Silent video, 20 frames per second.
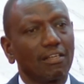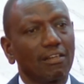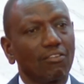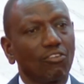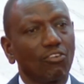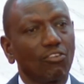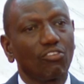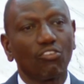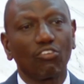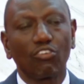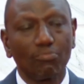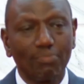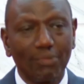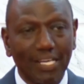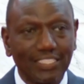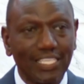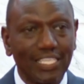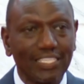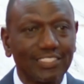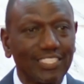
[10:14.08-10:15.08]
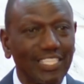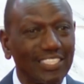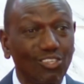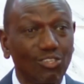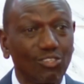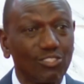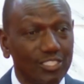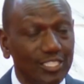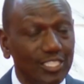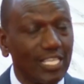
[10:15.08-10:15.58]
on matters that
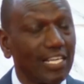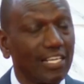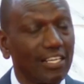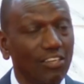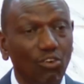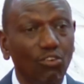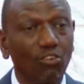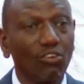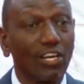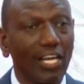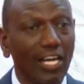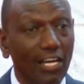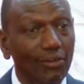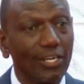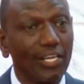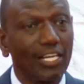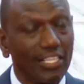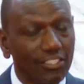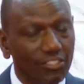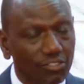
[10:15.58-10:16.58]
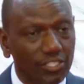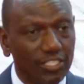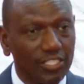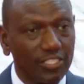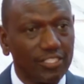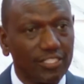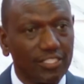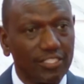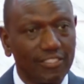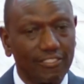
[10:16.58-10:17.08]
concern all our
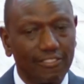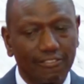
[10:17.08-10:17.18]
countries.